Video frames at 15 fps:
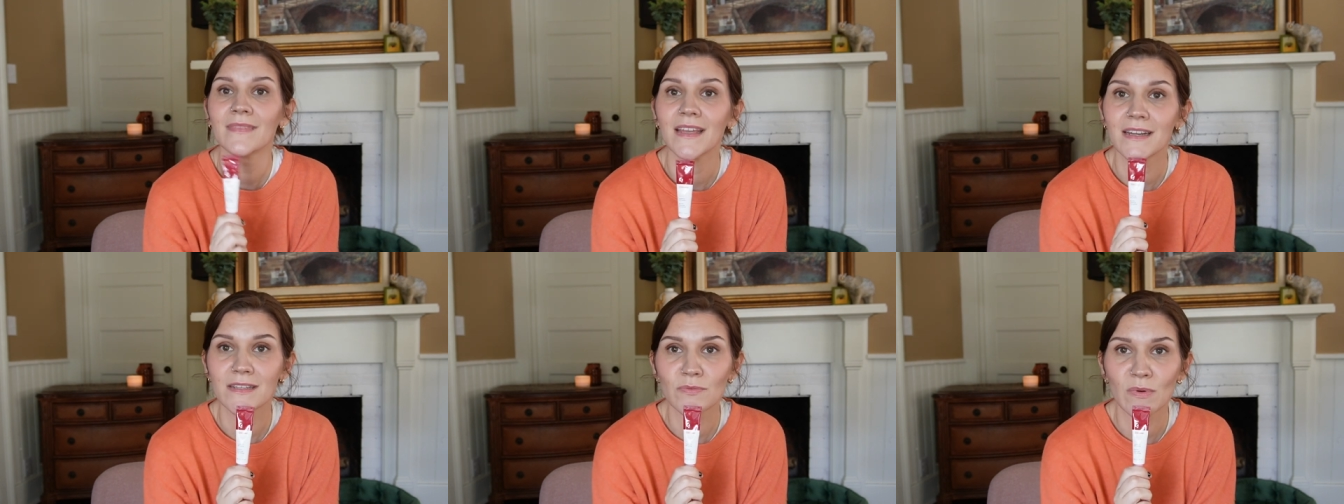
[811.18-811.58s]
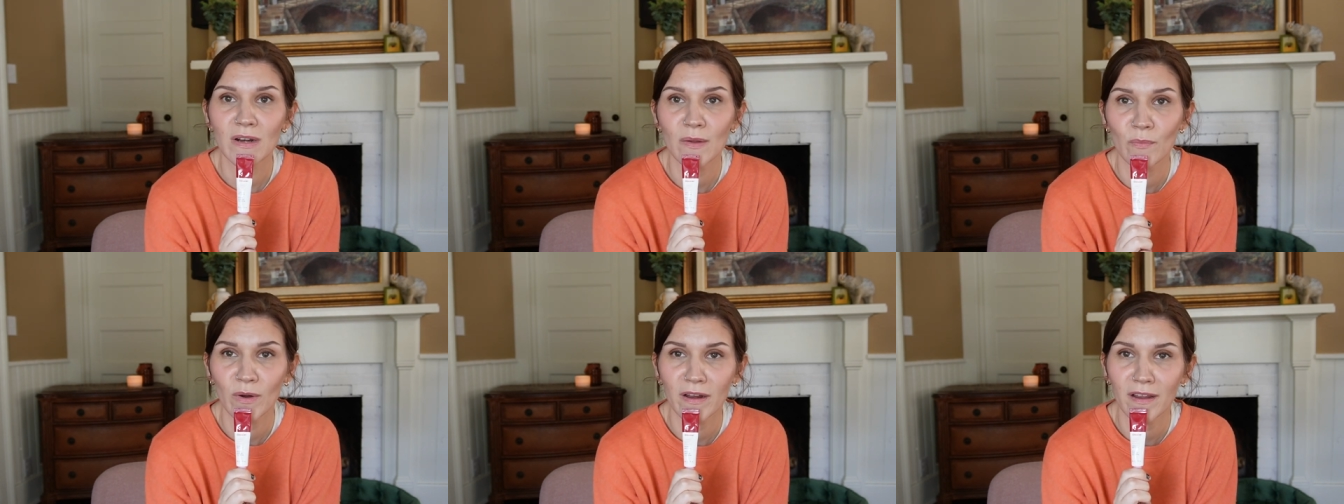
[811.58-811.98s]
It is what
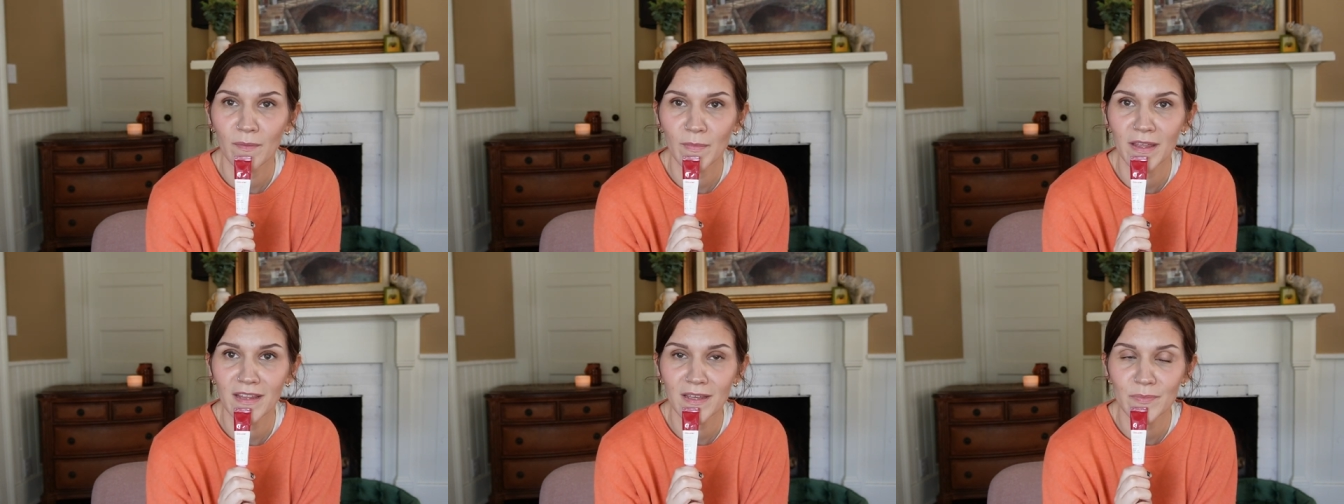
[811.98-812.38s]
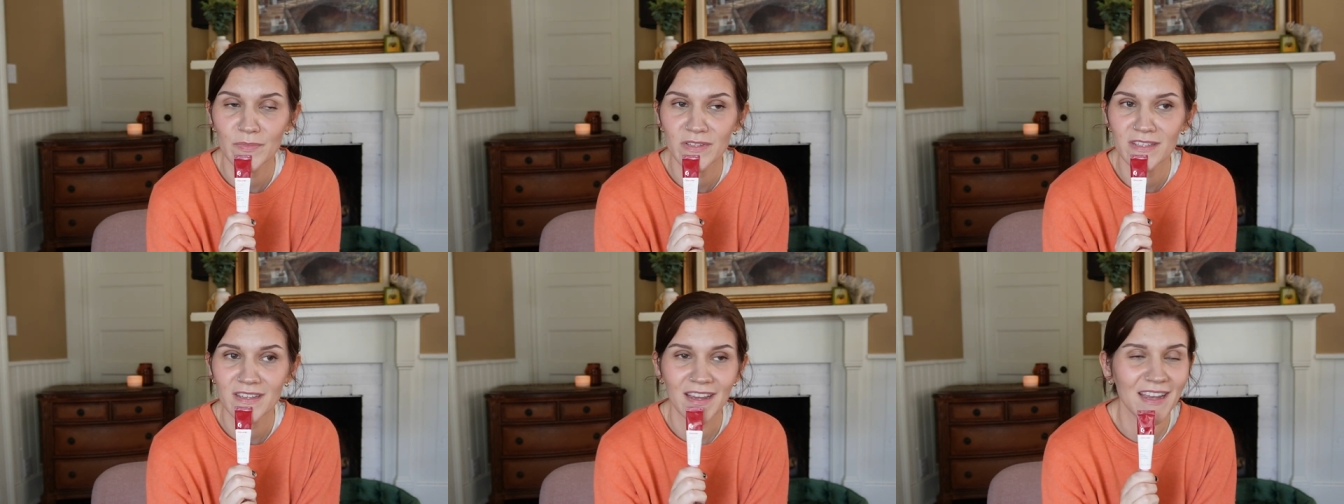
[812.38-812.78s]
I'm wearing on my
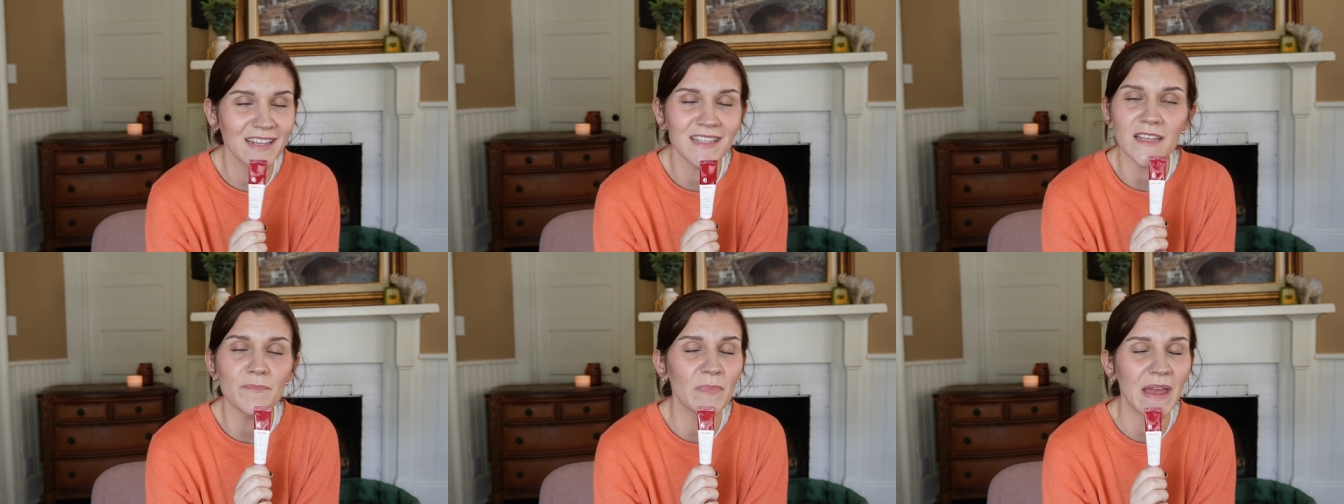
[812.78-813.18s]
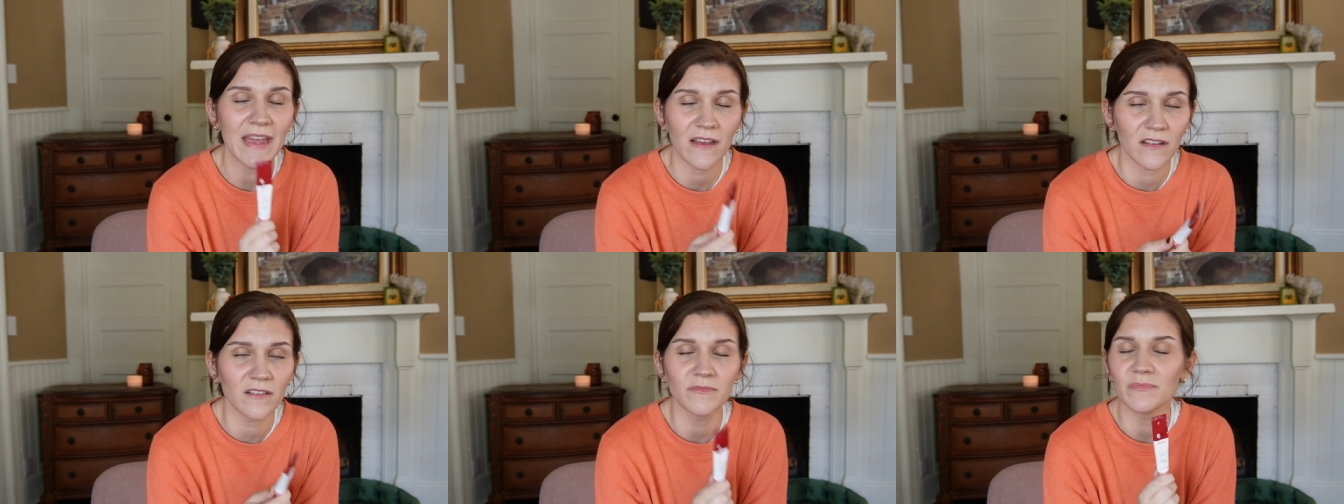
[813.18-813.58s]
lips. It's a
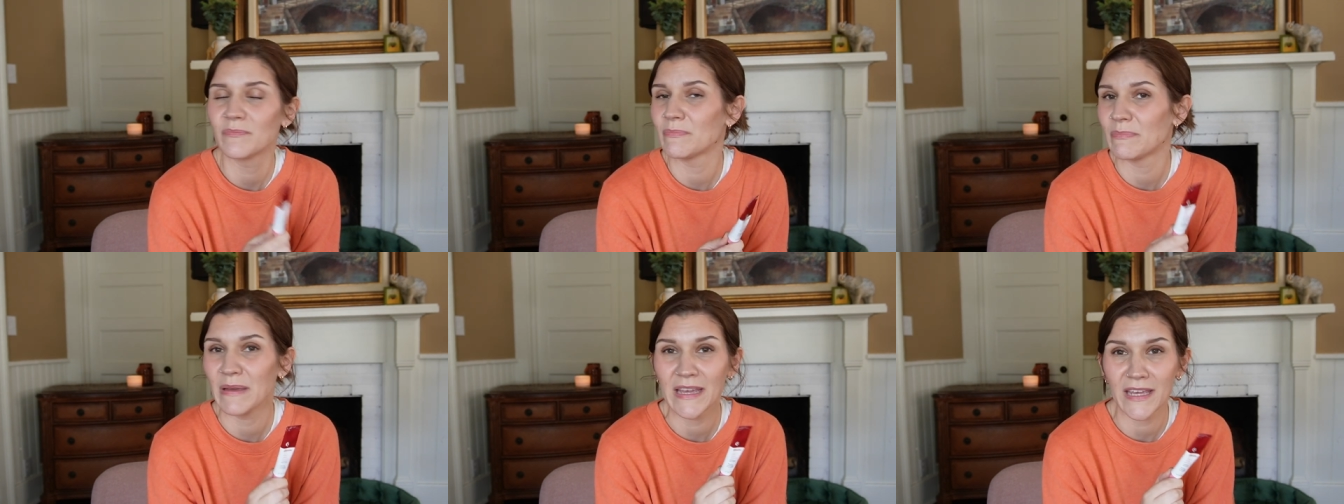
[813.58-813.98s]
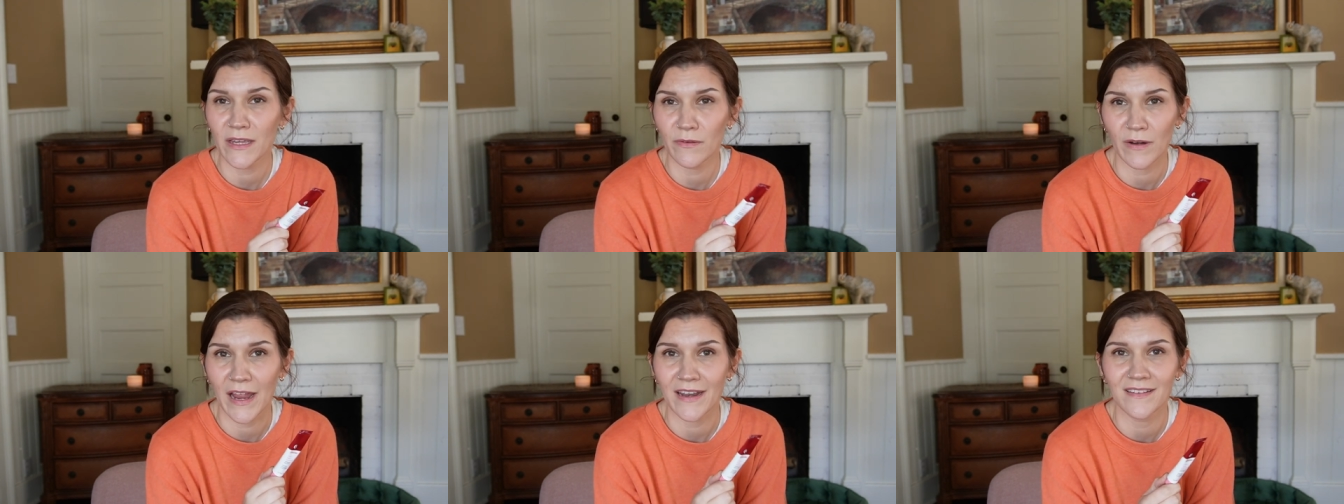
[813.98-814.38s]
pale
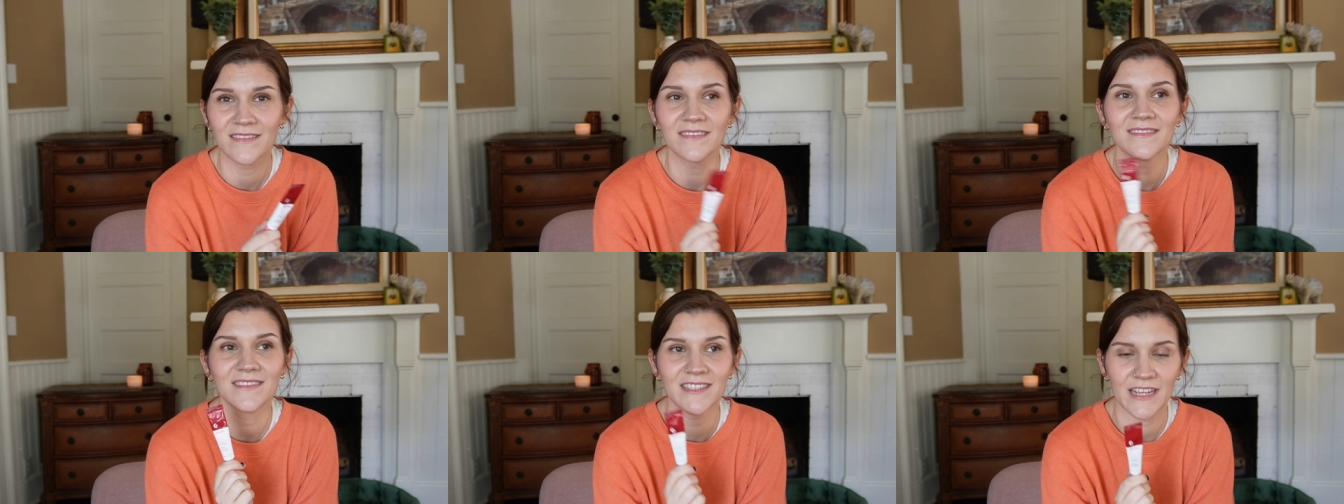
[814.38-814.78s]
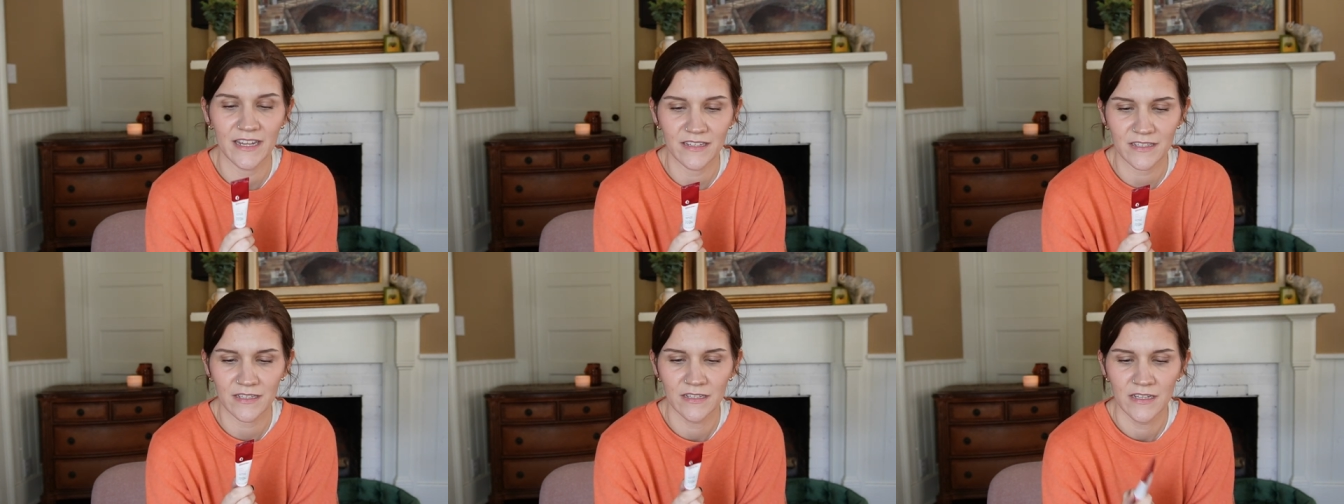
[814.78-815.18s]
pinky red
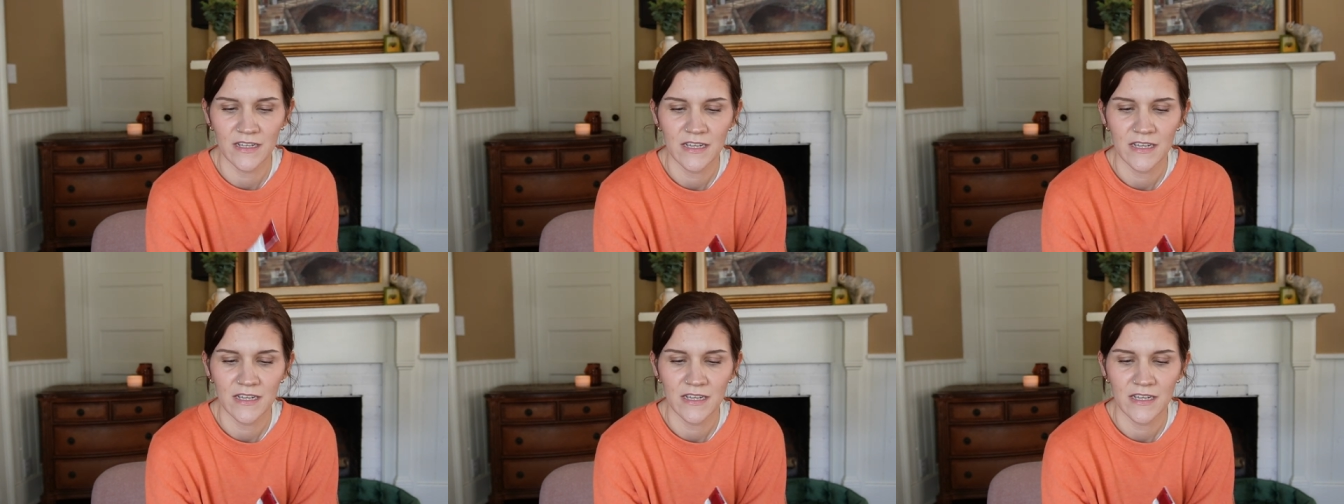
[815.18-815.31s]
tint.